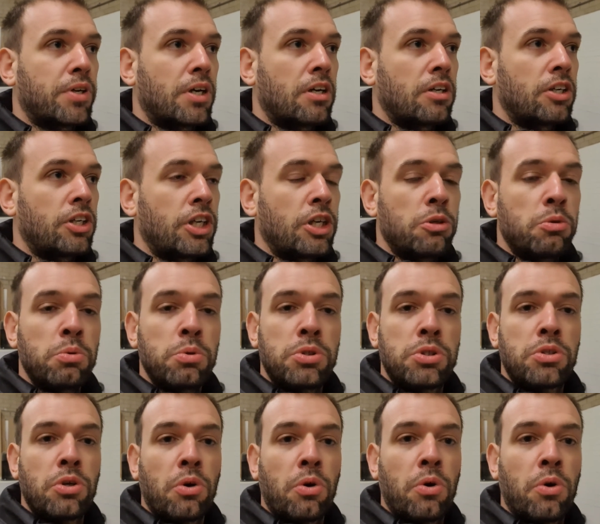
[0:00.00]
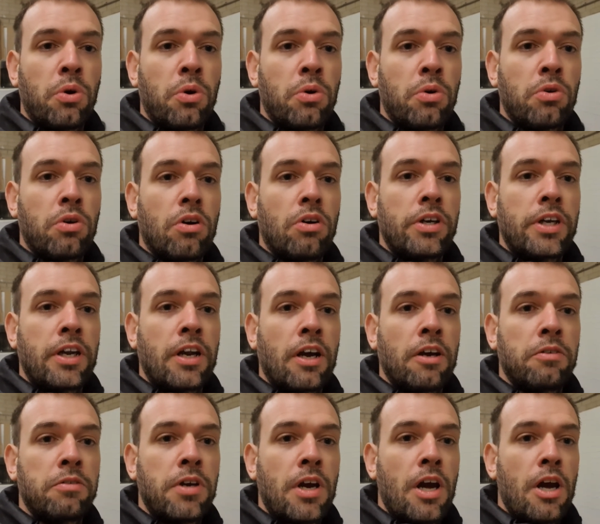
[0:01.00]
used, or you
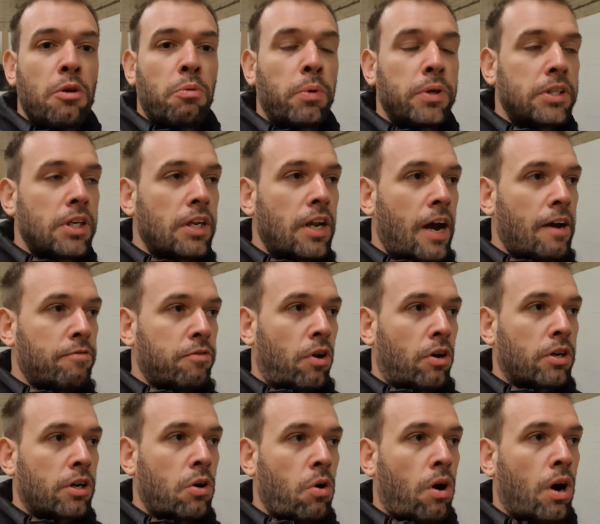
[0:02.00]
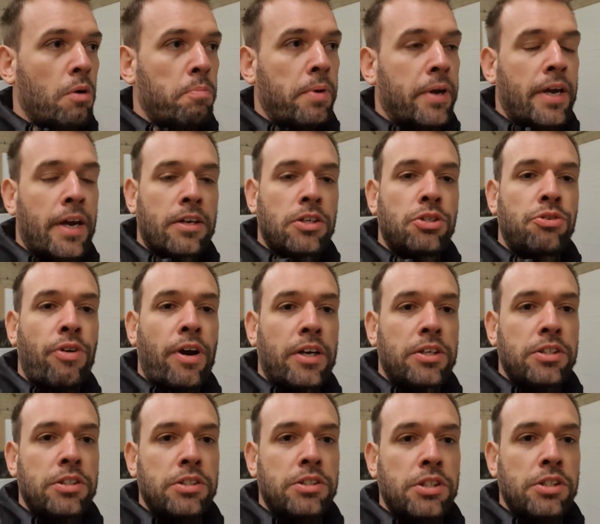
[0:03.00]
know, we did have like quite a big
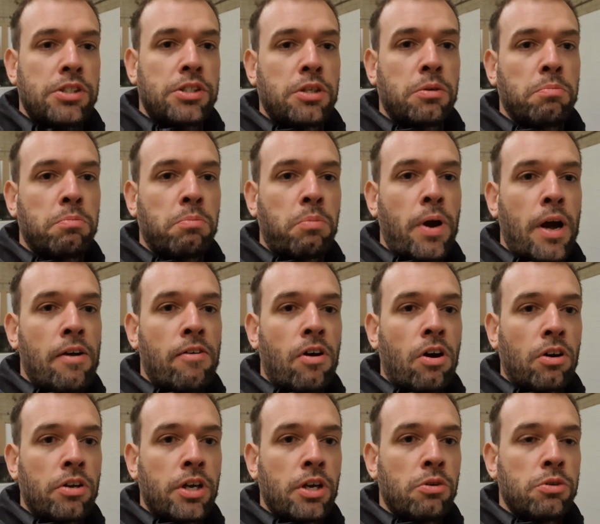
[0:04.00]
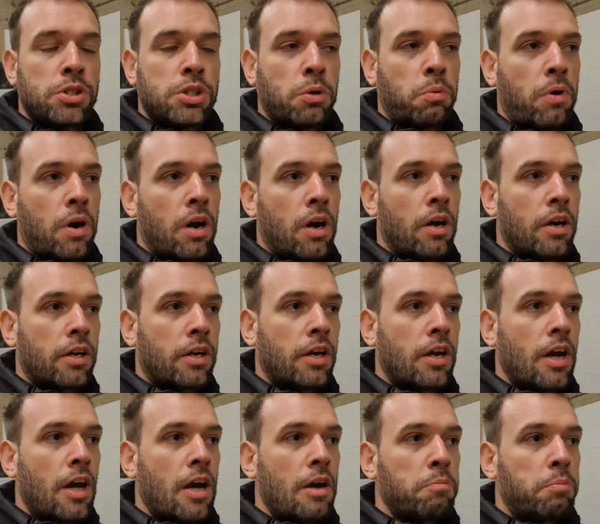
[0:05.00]
extraction system where I used to work,
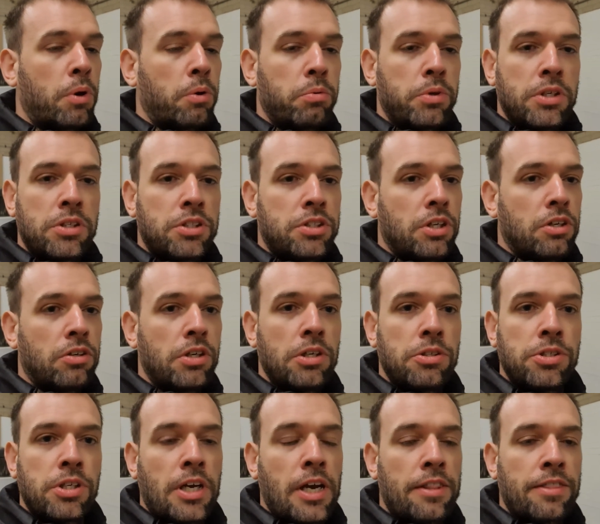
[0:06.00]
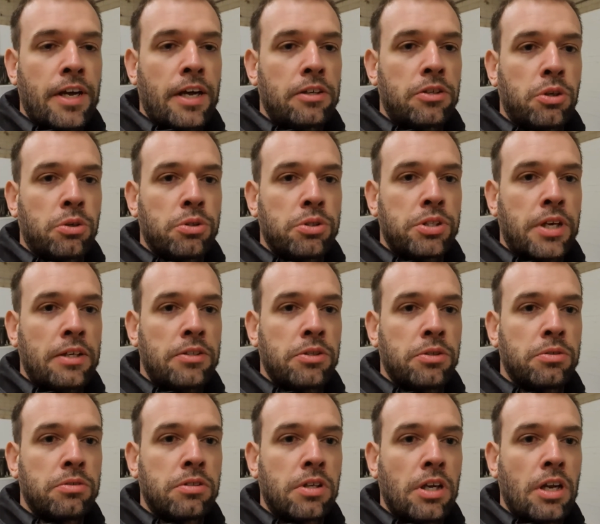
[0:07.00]
but you still used to get that dust
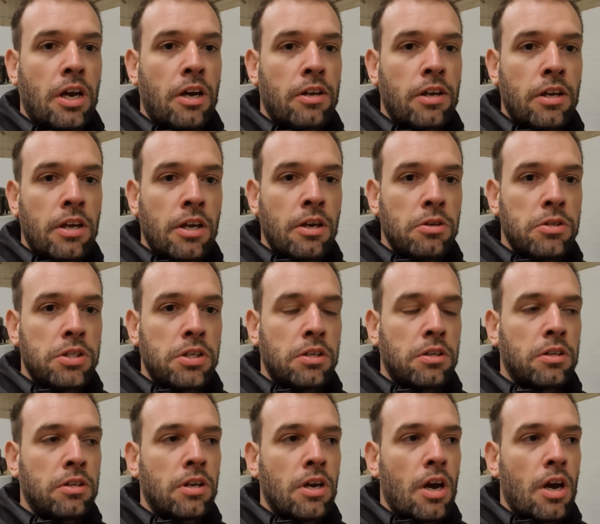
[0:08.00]
settle. You know, you're using